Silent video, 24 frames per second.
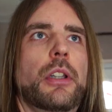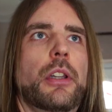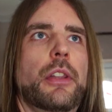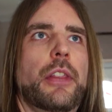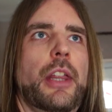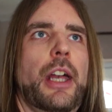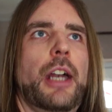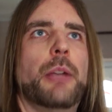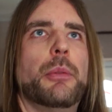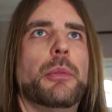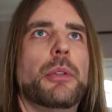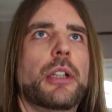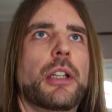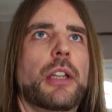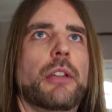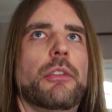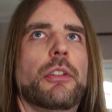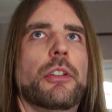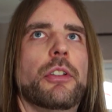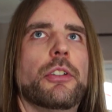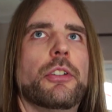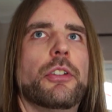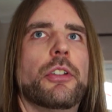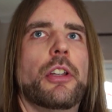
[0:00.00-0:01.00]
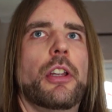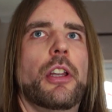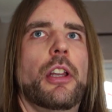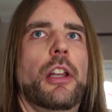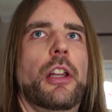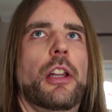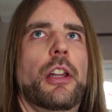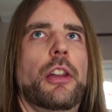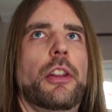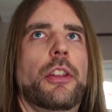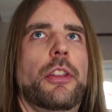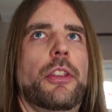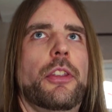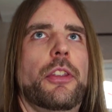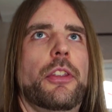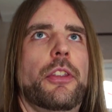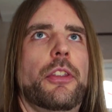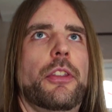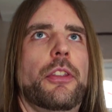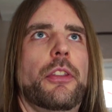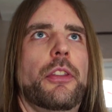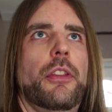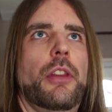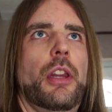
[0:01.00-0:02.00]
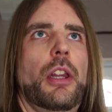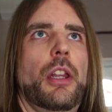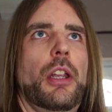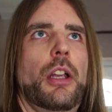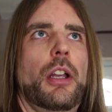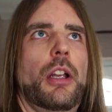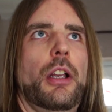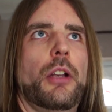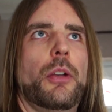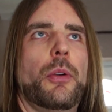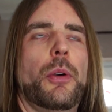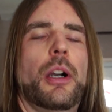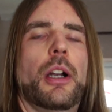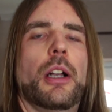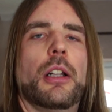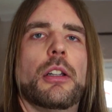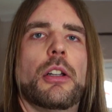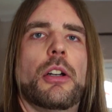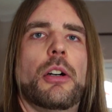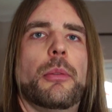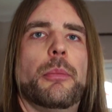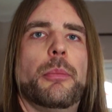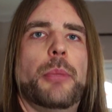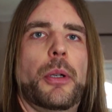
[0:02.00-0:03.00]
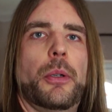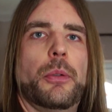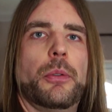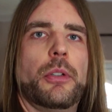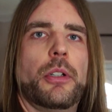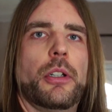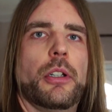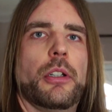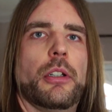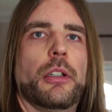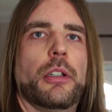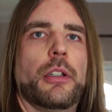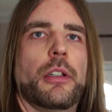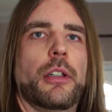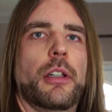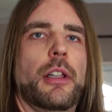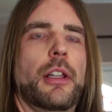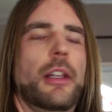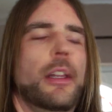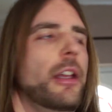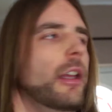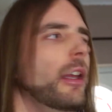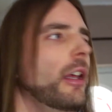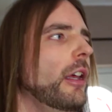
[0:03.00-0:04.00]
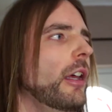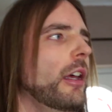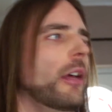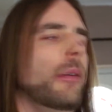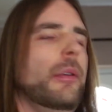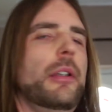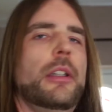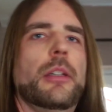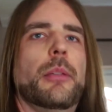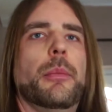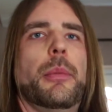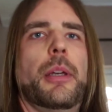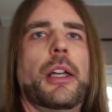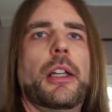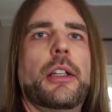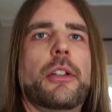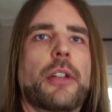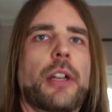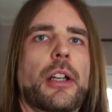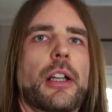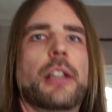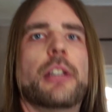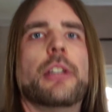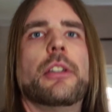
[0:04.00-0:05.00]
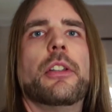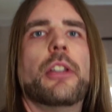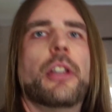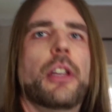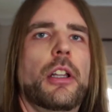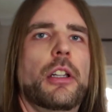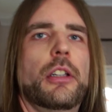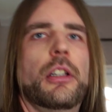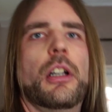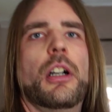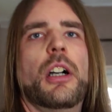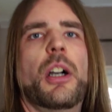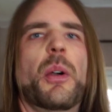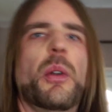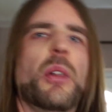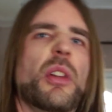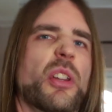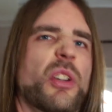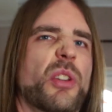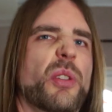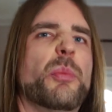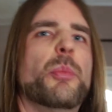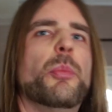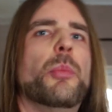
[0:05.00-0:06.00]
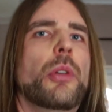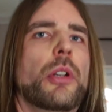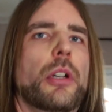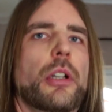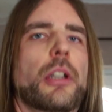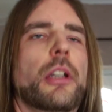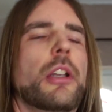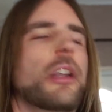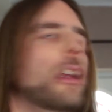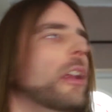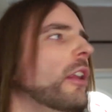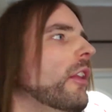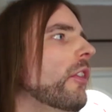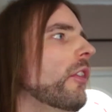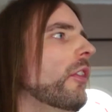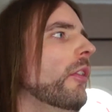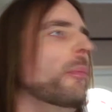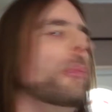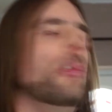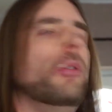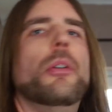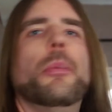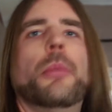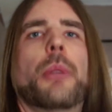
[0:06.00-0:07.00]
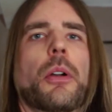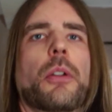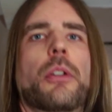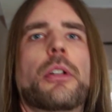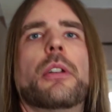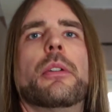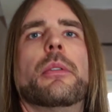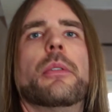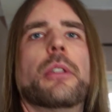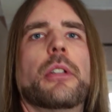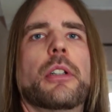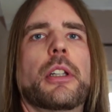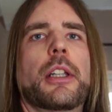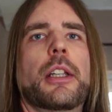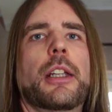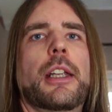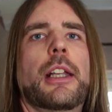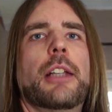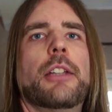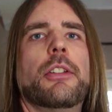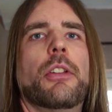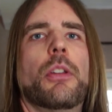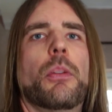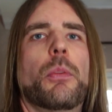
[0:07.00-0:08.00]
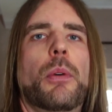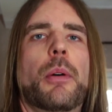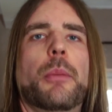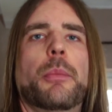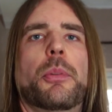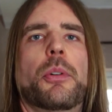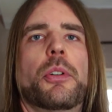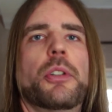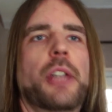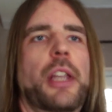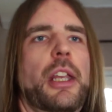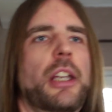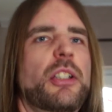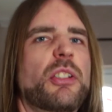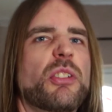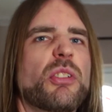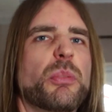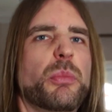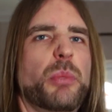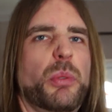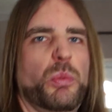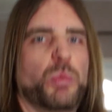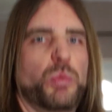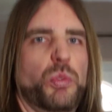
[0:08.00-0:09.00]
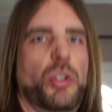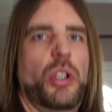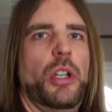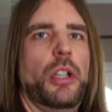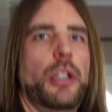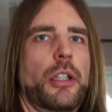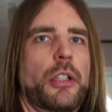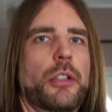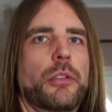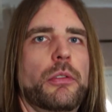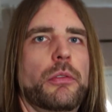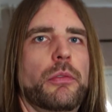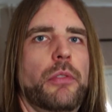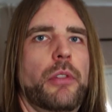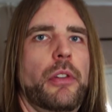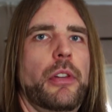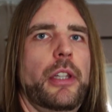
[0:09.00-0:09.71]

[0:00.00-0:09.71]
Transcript: That will give us quite a lot of bokeh in the background. The lower the number, the more bokeh we're going to get. So 1.8 is going to be really good for